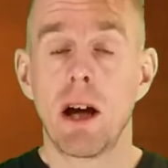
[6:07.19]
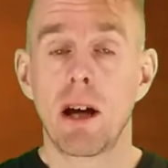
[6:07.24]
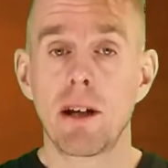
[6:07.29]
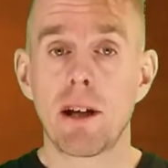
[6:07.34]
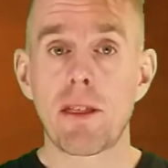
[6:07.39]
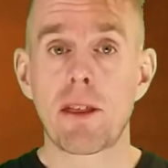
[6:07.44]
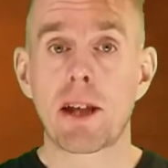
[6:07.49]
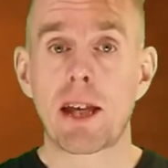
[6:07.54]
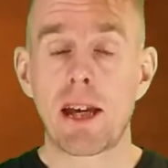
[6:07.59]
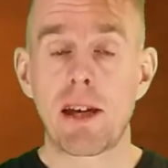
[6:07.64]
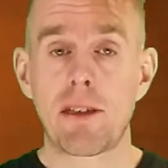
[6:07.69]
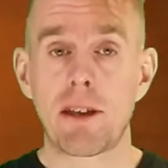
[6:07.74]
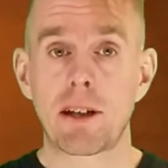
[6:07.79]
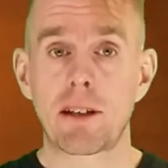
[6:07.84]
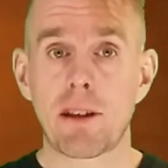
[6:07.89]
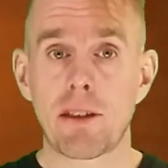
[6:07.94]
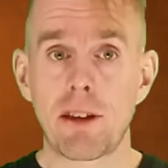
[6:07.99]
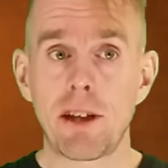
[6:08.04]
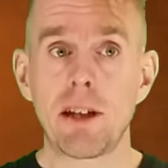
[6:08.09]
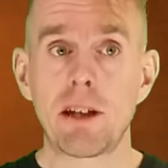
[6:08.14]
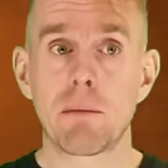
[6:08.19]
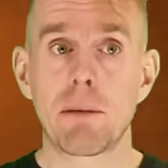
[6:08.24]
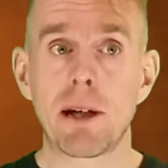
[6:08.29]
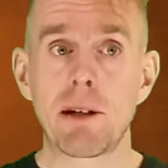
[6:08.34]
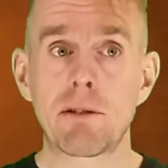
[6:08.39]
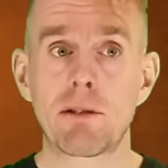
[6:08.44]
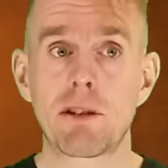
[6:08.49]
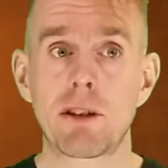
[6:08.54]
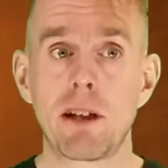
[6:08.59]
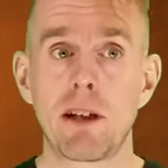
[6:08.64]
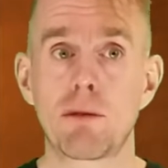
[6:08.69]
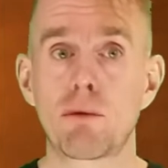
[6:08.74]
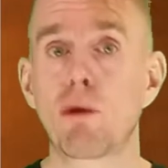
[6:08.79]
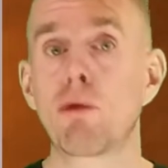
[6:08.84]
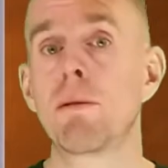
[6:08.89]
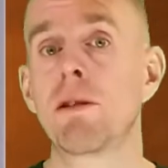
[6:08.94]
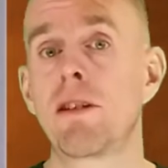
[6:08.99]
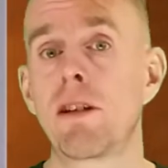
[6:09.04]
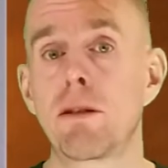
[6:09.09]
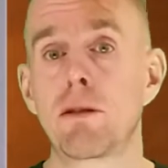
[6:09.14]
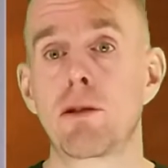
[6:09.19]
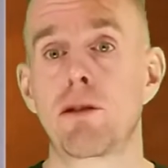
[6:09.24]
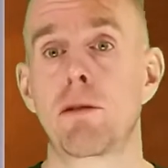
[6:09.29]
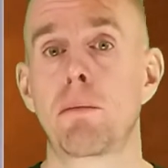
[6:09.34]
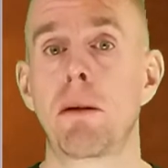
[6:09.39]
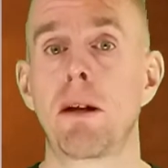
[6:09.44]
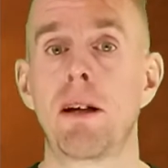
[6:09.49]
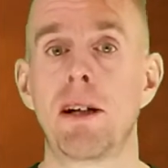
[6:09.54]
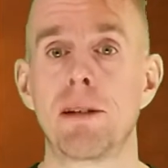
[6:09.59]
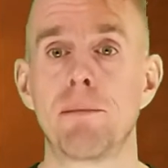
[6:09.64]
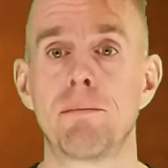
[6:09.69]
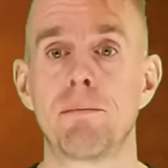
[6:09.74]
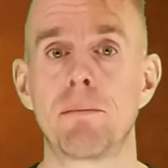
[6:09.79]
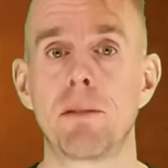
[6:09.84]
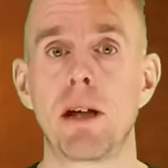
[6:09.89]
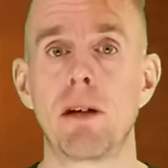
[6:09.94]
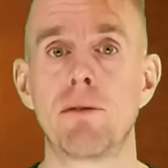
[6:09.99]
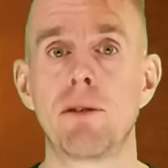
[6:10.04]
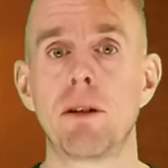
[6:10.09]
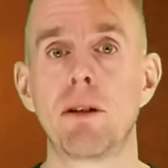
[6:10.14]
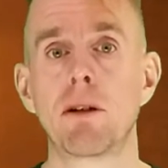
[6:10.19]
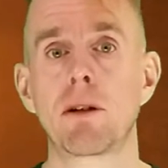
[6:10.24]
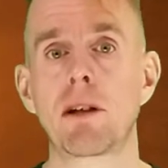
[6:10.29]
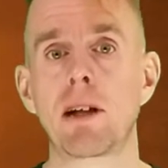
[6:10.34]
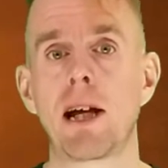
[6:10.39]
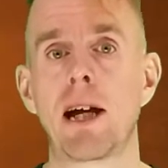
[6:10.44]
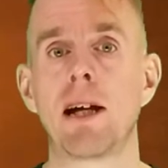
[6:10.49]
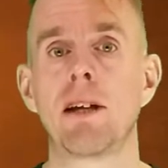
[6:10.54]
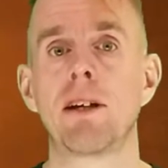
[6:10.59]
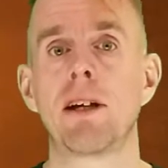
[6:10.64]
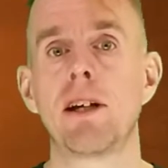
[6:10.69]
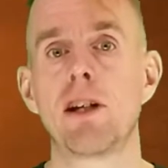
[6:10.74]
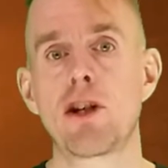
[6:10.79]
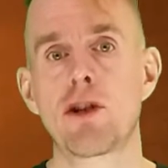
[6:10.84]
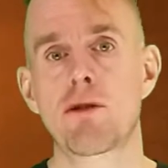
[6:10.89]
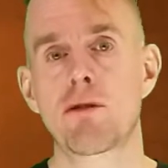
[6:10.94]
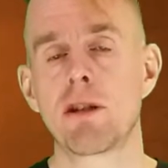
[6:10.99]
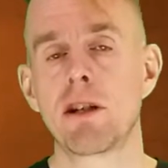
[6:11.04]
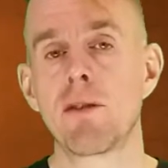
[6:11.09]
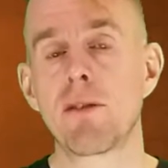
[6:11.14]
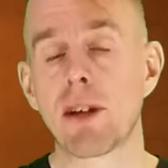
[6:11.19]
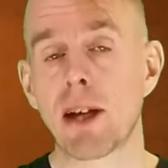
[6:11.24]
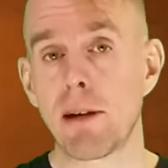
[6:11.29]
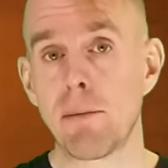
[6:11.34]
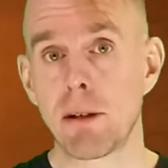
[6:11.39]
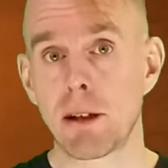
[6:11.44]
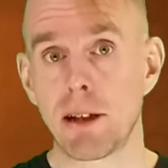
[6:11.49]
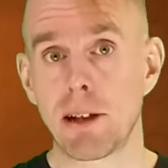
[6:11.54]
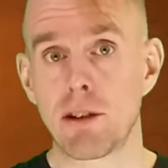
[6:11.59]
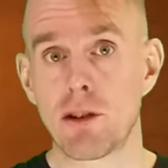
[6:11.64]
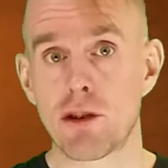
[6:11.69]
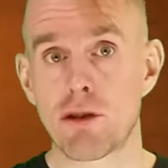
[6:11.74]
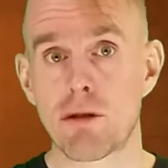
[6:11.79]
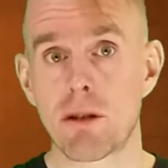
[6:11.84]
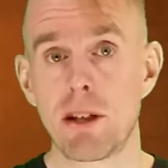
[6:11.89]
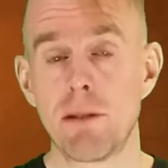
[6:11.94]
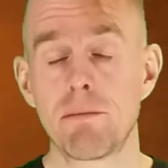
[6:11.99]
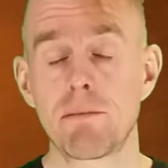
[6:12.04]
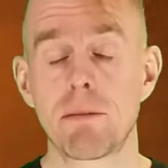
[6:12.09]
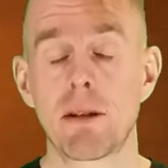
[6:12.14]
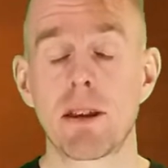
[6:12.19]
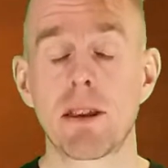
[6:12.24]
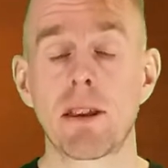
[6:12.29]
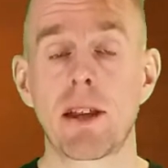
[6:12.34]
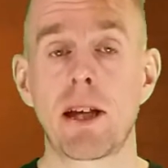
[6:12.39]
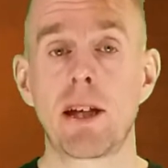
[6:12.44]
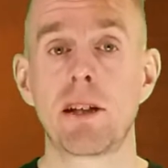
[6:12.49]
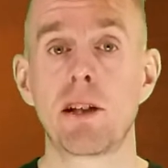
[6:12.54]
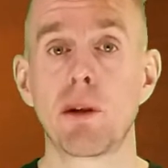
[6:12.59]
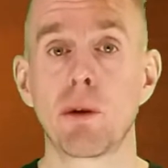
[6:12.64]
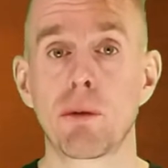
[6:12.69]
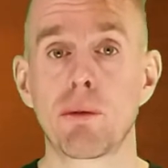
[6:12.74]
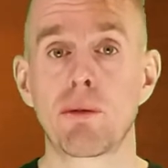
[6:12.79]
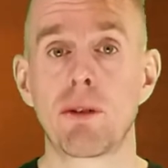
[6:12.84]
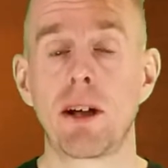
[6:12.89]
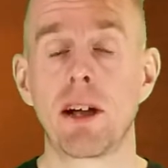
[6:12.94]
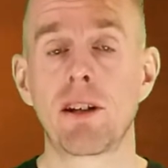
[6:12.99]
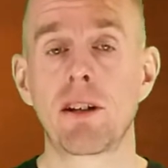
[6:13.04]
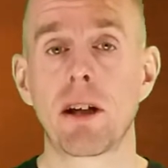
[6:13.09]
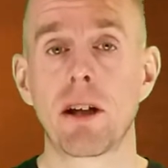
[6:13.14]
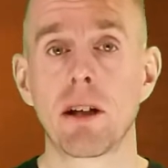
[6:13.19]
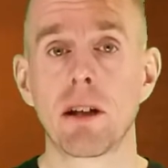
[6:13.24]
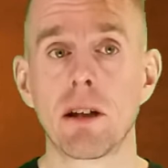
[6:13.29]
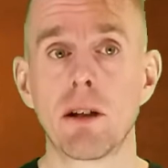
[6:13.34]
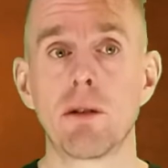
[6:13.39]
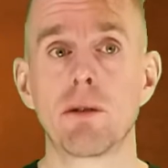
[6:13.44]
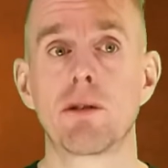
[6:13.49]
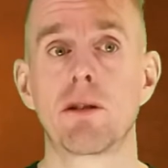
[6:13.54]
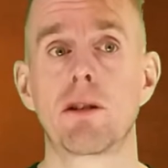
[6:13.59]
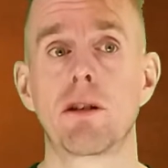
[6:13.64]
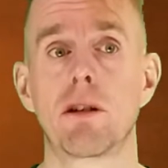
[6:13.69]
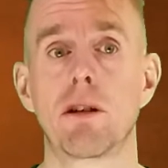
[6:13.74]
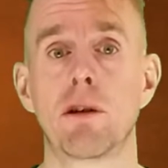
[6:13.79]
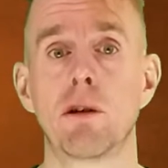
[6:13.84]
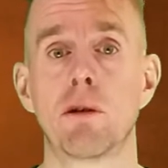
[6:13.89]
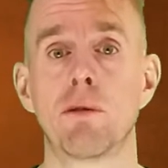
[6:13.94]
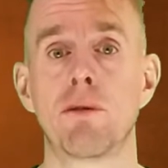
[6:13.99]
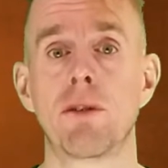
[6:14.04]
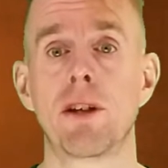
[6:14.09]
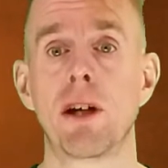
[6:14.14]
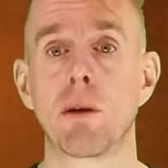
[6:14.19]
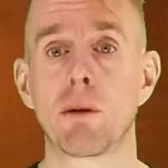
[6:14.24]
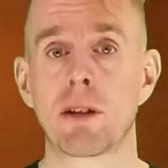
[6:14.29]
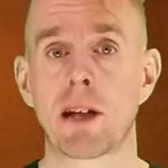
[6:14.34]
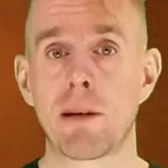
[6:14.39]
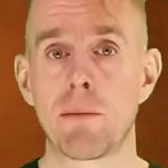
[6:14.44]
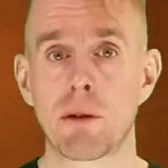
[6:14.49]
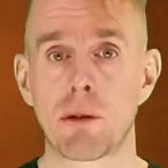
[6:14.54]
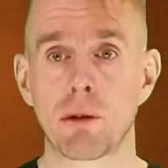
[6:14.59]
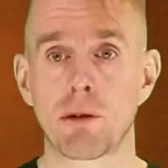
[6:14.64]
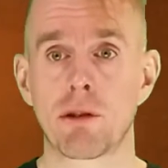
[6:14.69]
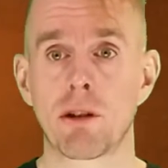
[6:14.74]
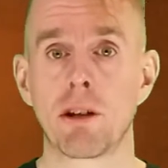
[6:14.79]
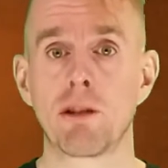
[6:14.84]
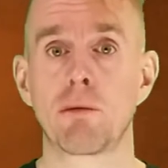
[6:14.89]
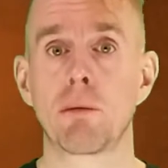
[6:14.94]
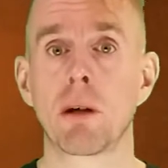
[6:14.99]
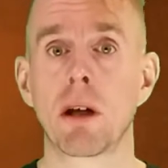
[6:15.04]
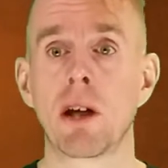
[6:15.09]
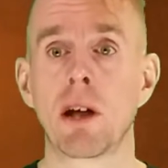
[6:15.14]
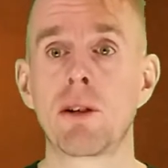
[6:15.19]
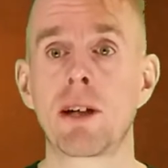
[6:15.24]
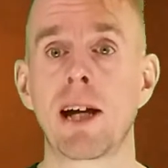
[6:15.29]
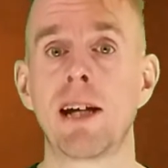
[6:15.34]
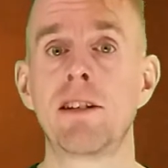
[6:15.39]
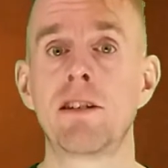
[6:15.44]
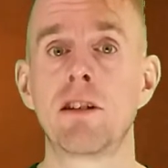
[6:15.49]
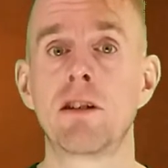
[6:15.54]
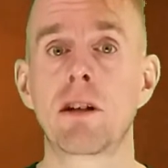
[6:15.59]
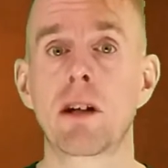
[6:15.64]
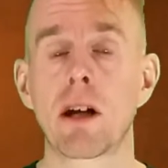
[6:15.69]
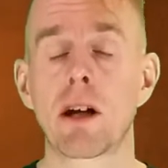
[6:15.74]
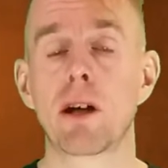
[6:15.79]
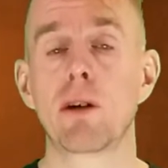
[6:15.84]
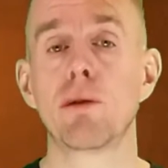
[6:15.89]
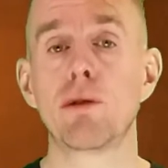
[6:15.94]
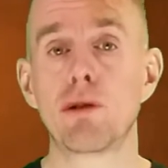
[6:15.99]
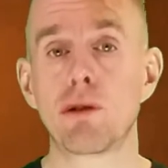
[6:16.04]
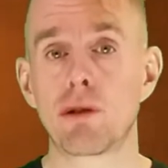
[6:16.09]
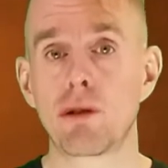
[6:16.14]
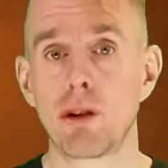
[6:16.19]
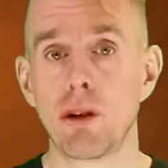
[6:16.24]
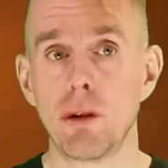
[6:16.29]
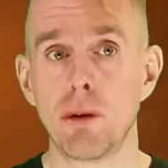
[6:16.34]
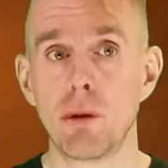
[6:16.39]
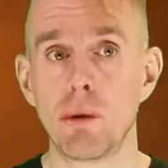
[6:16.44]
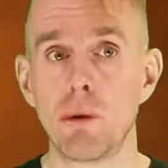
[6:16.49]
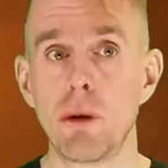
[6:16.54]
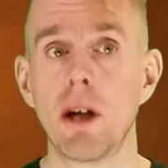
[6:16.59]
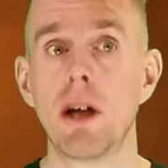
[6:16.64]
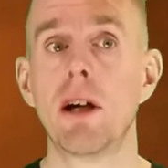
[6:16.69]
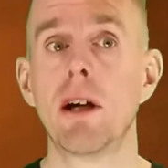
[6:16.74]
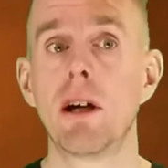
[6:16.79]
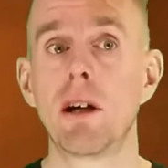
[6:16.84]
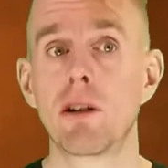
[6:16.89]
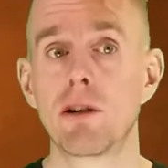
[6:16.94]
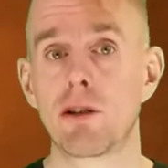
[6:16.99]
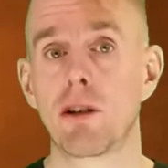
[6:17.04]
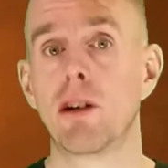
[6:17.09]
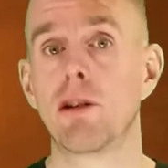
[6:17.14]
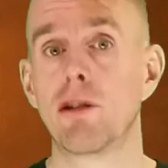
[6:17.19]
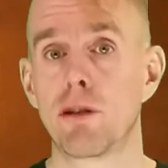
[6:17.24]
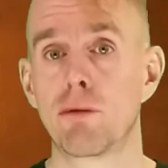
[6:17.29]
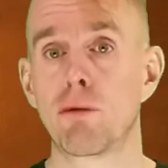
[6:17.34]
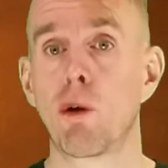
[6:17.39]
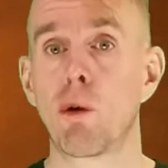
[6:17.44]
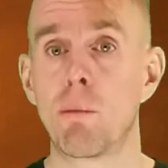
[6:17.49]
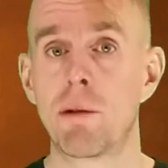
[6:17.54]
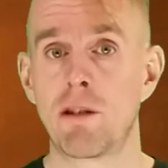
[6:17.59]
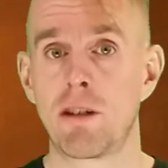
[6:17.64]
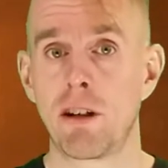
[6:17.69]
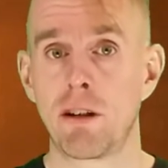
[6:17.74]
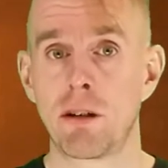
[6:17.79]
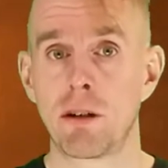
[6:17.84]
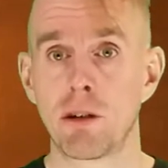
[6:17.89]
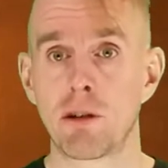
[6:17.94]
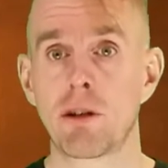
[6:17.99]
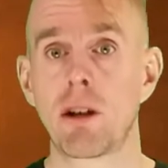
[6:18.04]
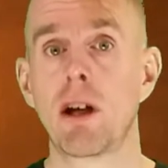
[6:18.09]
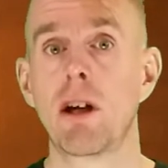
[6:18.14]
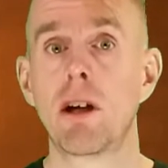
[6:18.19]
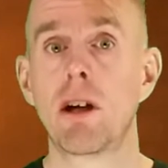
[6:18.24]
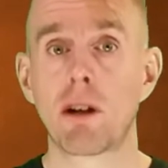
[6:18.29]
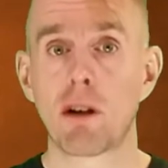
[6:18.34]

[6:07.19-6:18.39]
Another key thing to think about is raw material supply. If you look at the history of the chemical industry, then you'll find a lot of the old chemical sites were located close to sites of raw materials.